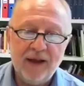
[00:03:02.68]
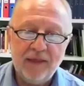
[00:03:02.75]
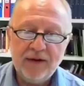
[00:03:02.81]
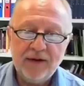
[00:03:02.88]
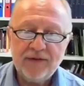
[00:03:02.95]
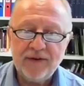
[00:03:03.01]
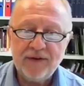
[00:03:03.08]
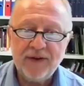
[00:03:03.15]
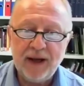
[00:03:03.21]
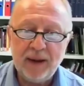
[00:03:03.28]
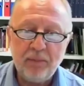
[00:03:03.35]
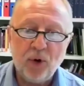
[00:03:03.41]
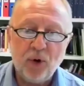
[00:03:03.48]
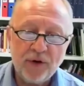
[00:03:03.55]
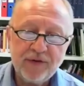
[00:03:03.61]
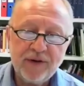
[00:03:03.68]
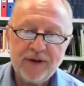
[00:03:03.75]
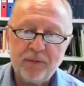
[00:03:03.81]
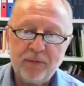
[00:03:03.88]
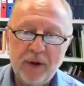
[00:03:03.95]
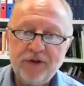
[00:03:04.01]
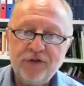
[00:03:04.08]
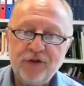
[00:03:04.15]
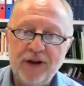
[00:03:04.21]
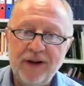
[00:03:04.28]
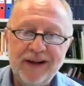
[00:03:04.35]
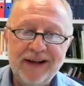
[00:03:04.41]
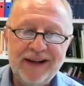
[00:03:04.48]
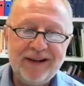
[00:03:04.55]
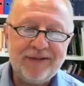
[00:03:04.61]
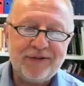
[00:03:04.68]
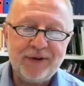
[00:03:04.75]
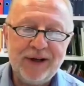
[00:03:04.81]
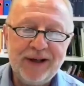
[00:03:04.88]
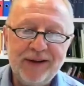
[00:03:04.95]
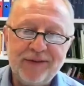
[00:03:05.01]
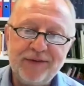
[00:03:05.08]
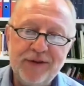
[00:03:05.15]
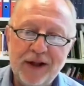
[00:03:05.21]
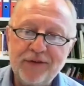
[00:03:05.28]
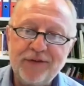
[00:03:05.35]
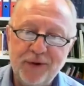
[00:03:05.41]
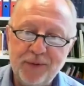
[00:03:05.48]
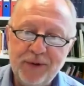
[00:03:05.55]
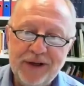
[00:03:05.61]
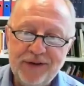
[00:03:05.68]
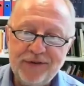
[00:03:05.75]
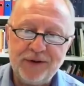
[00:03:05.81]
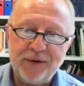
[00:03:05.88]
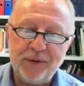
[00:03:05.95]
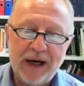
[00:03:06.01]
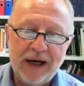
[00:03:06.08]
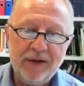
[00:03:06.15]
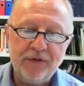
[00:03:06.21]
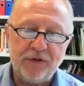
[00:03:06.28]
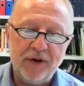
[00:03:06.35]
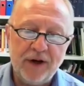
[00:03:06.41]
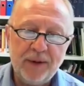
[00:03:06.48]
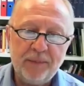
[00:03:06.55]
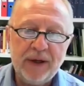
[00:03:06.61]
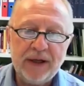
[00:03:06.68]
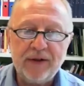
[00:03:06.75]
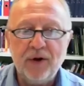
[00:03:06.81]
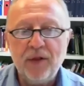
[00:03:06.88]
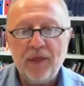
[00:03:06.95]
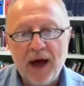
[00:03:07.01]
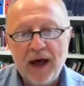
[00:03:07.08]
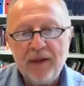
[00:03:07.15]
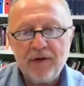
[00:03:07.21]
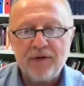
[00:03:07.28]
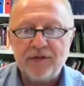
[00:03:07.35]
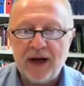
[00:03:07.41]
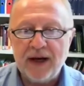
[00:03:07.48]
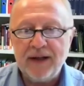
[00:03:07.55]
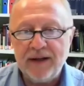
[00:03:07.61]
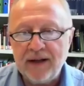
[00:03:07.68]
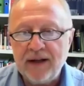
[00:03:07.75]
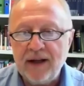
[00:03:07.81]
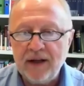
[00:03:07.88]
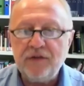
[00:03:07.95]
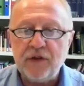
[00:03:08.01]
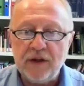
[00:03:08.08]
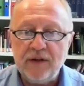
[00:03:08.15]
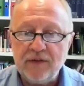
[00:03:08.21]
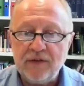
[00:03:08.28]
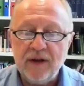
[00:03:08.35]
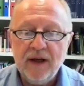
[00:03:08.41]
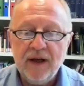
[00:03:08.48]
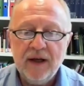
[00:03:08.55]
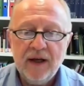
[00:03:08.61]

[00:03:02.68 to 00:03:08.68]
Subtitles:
this is an important question, and it's not so easy to answer, but on the other side, it is easy